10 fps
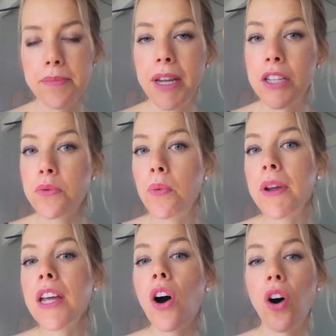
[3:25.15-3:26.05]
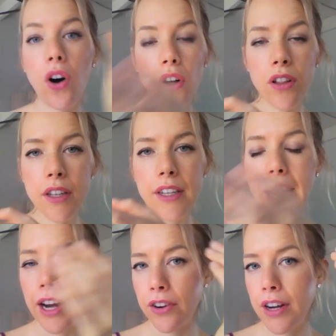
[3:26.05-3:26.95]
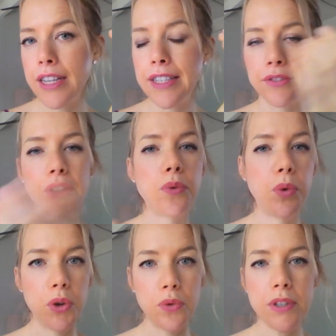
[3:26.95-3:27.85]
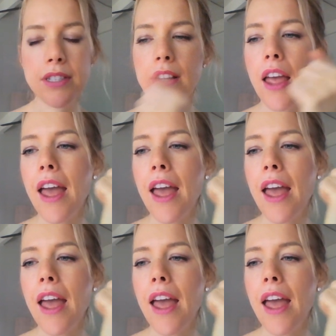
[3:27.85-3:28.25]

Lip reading: because we all carry different wounds